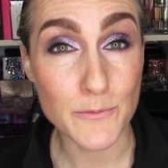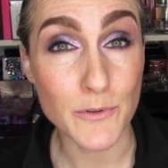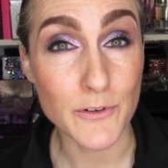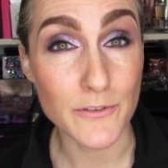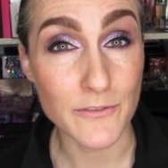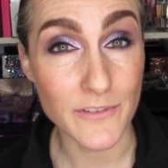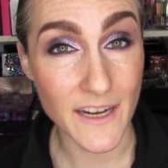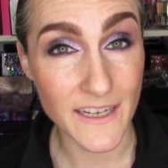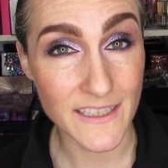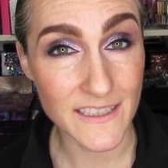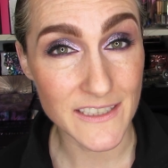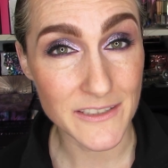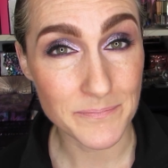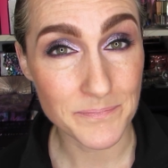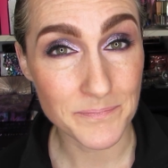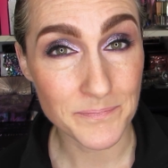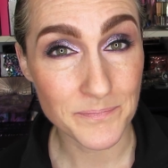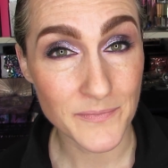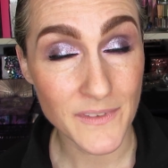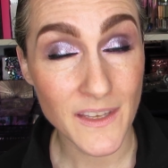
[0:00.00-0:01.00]
provide.
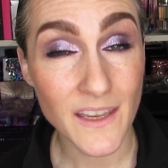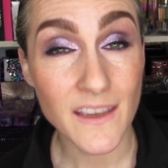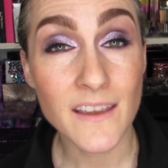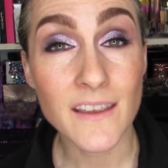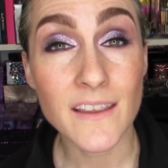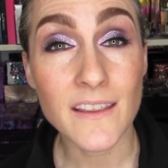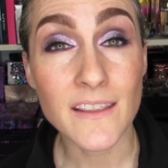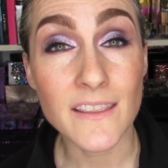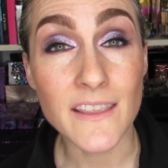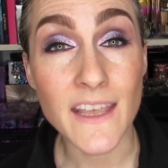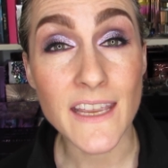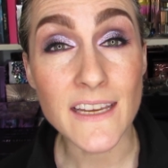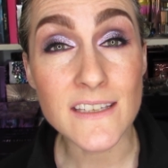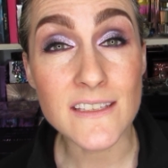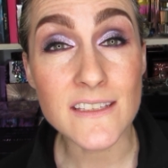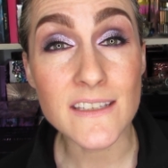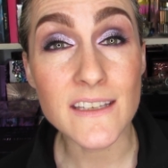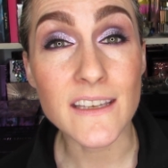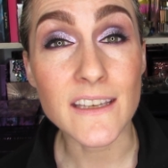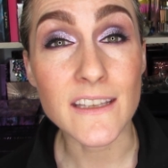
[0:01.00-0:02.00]

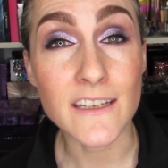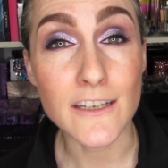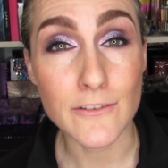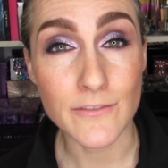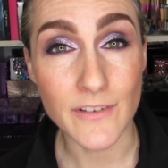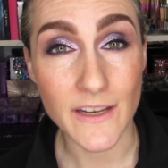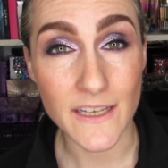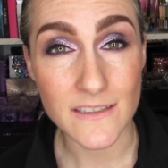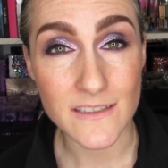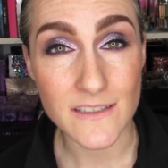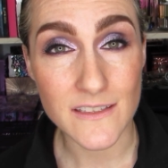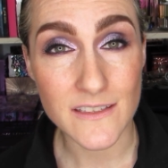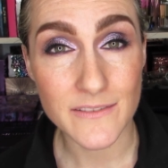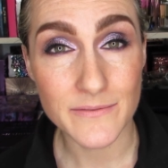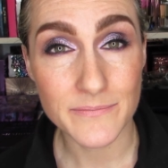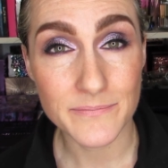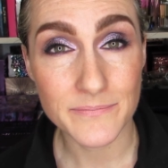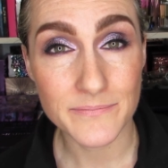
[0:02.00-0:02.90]
Thanks in advance.